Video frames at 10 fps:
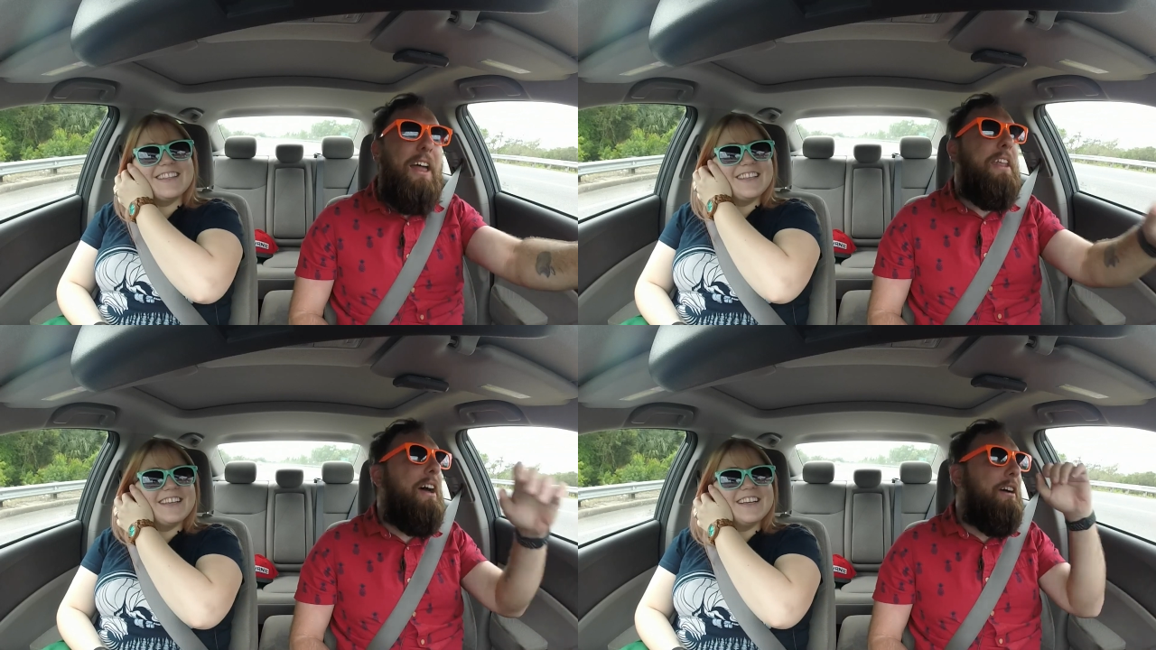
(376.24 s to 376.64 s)

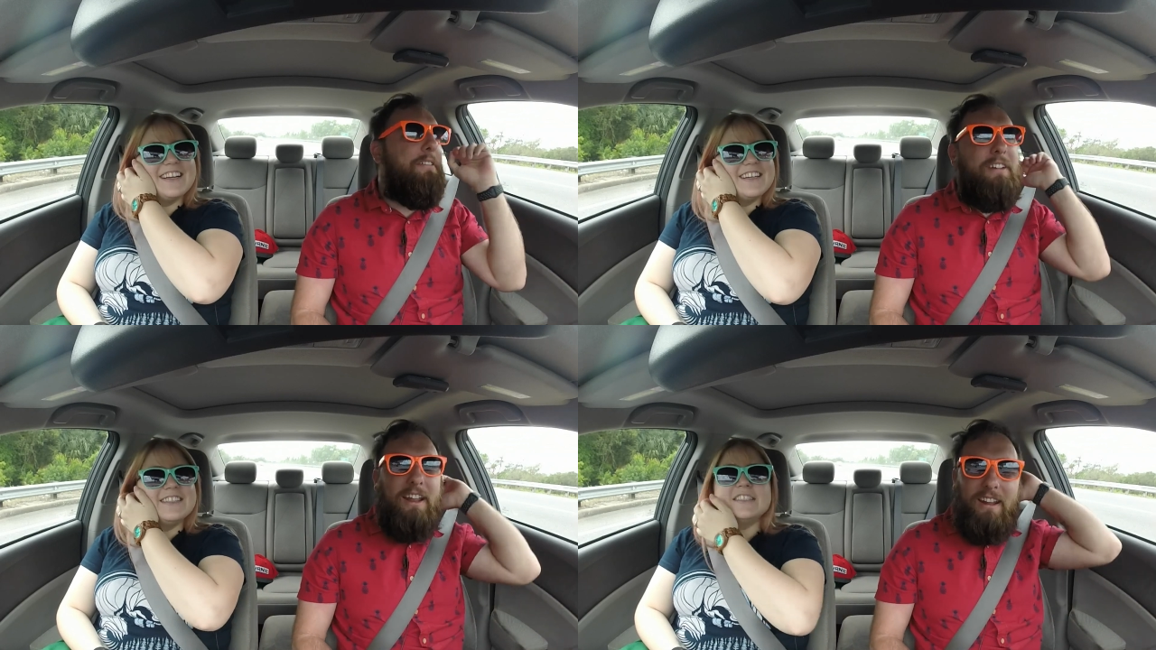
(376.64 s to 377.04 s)

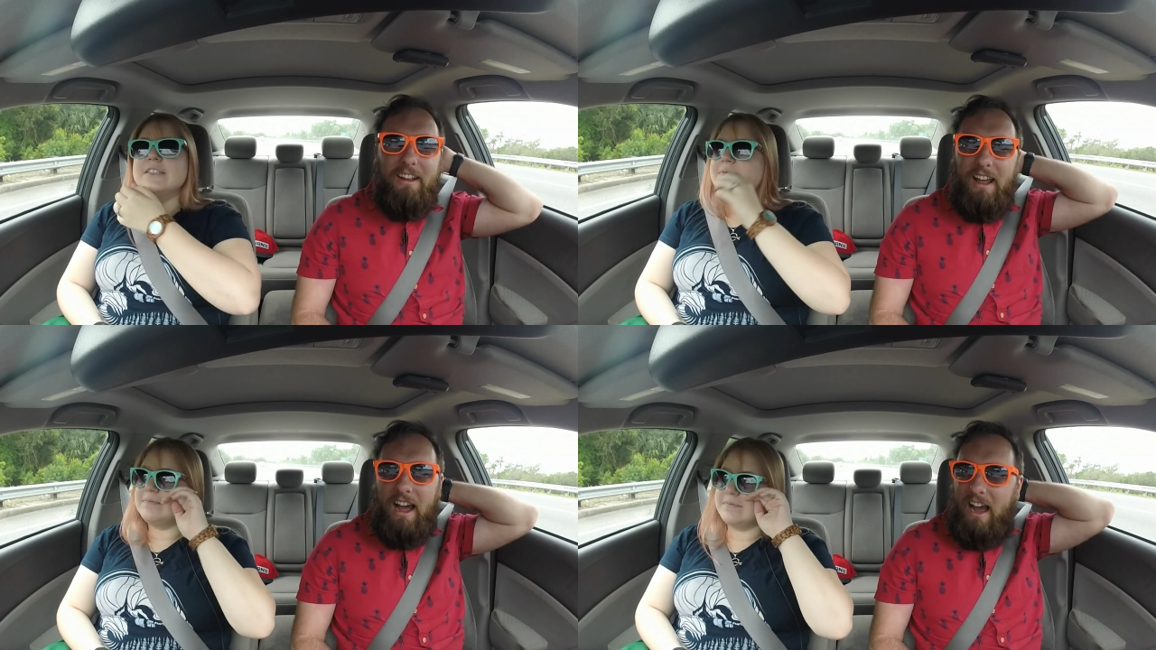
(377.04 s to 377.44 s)
Speaker 1: no,
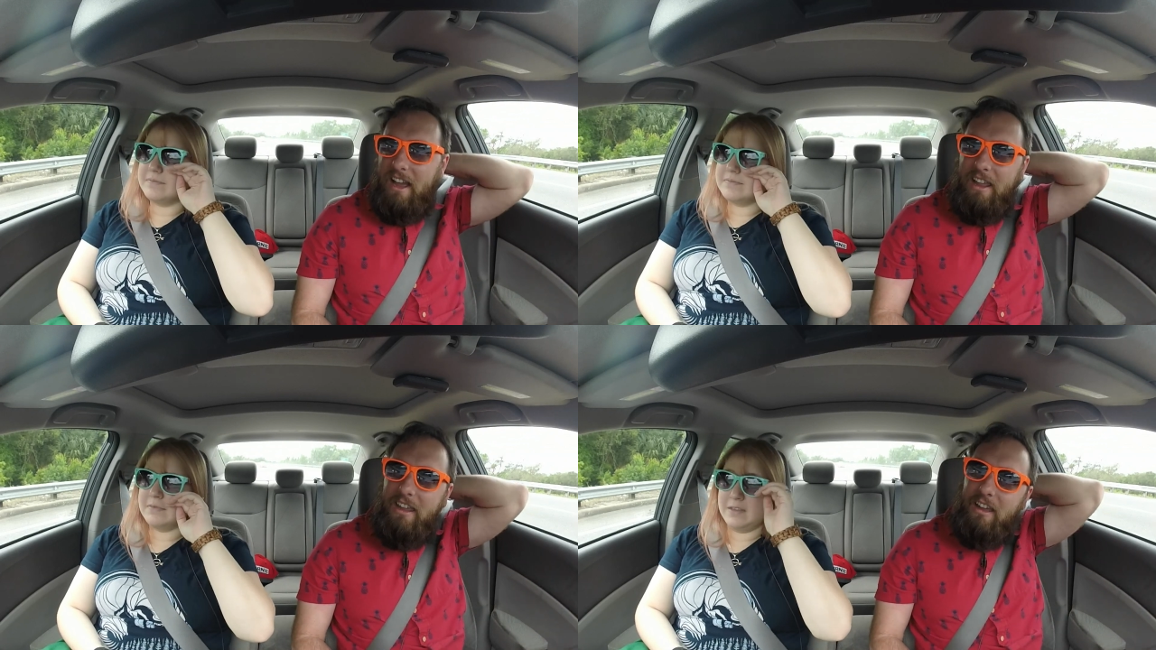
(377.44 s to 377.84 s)

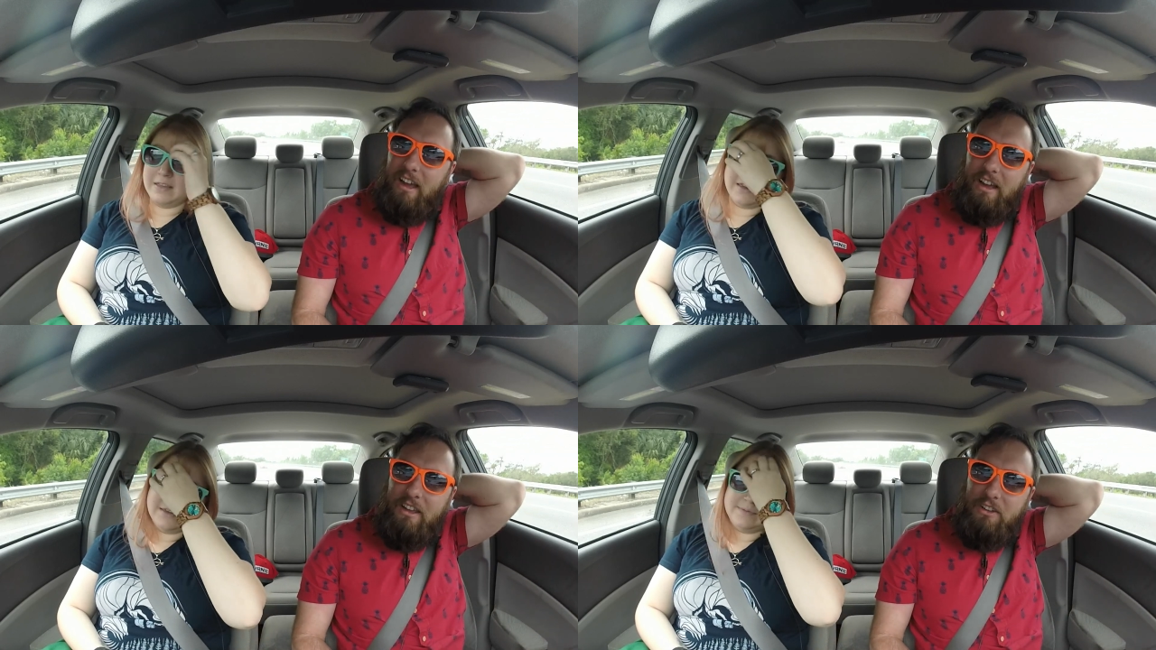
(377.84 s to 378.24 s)
I
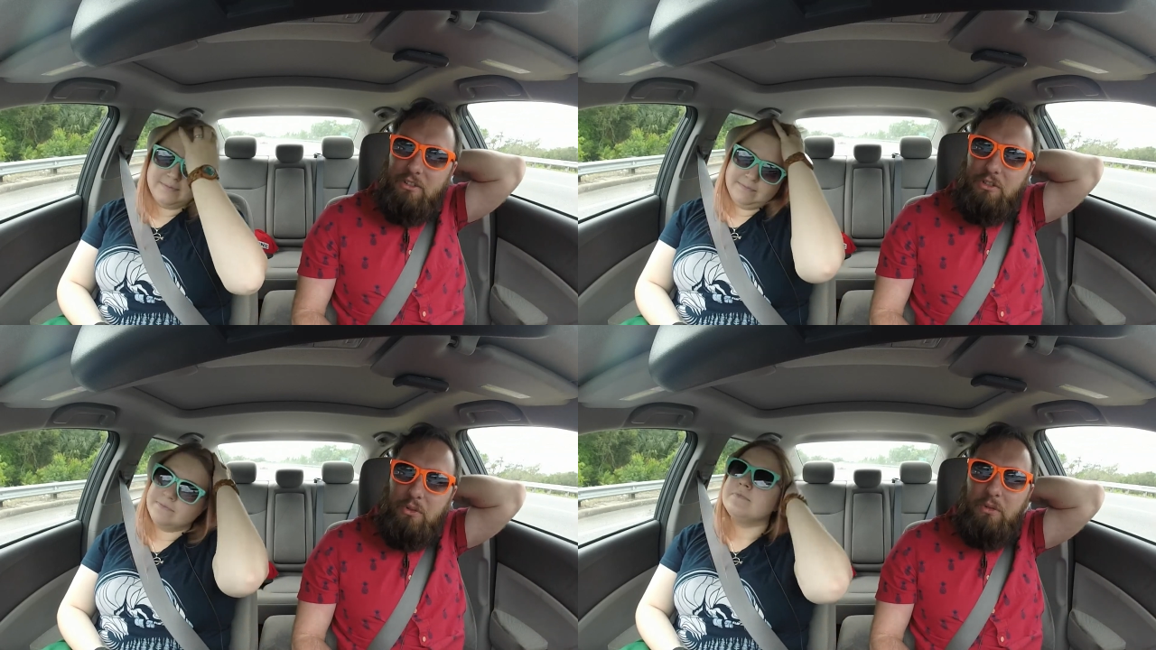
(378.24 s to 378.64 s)
I
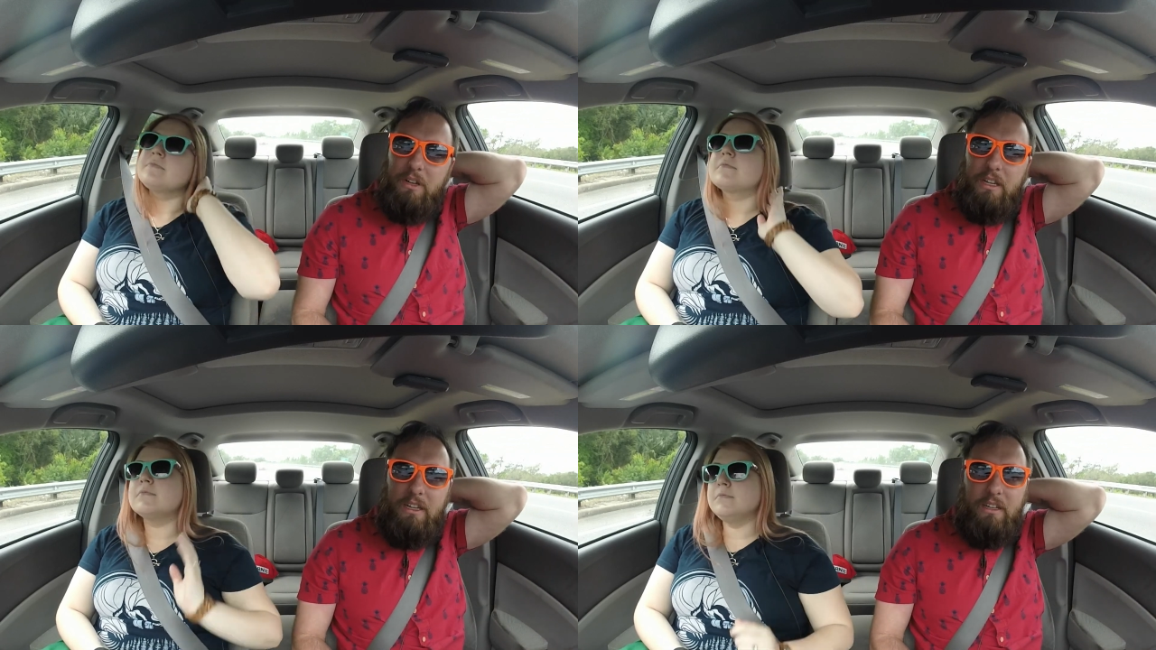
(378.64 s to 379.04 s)

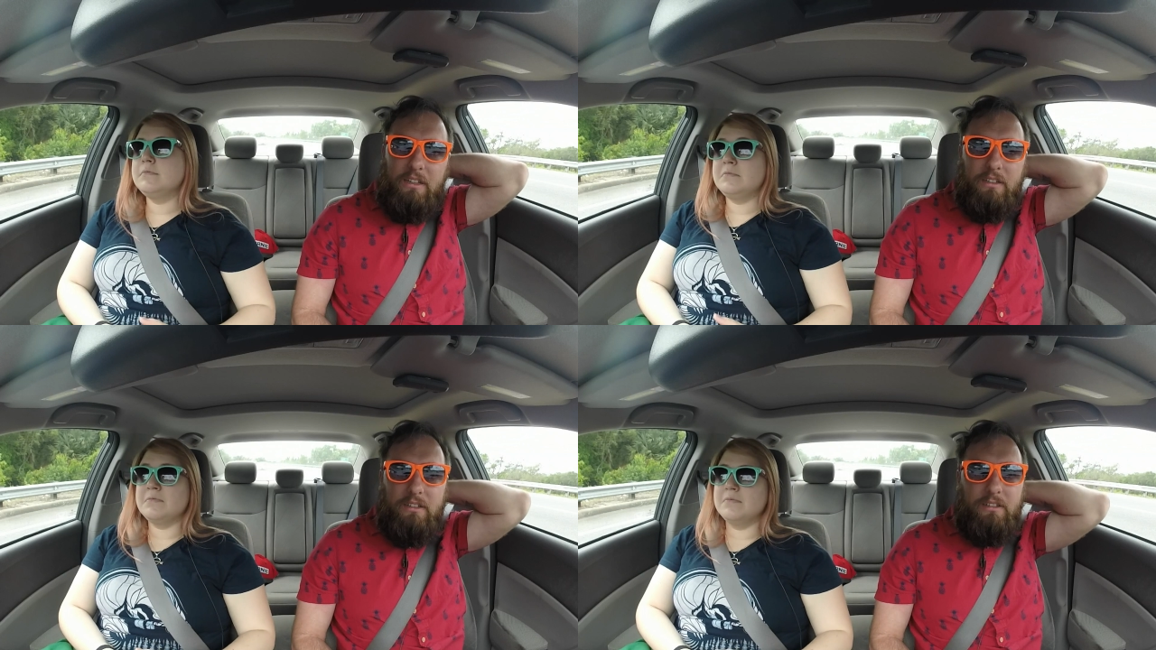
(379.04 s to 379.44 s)
enjoyed.